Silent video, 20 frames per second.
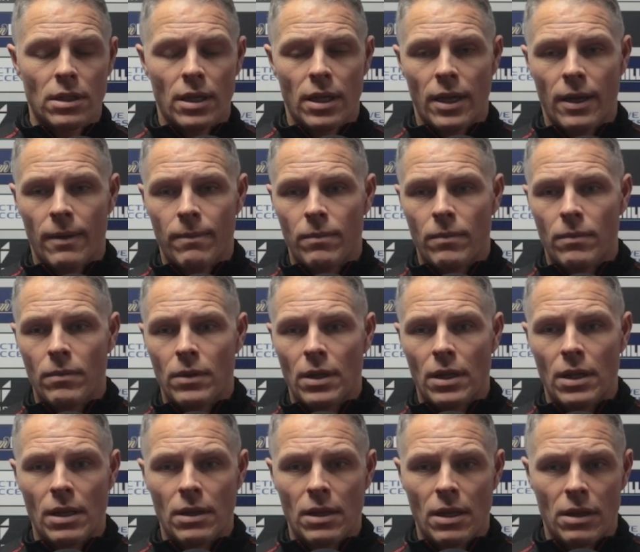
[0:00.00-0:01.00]

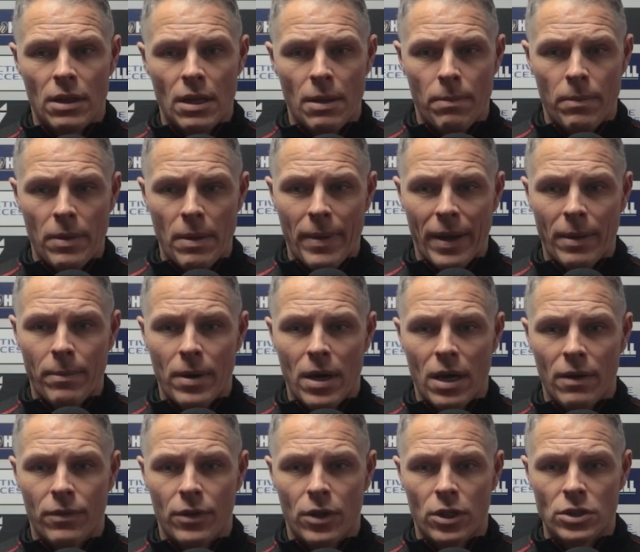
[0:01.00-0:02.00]
The big
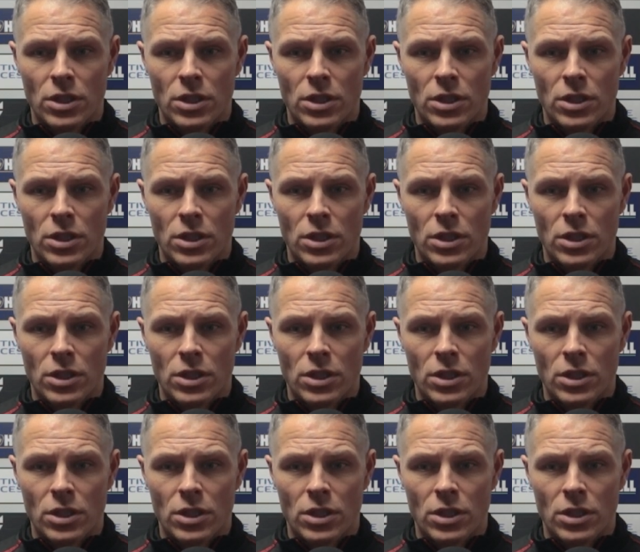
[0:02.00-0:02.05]
part for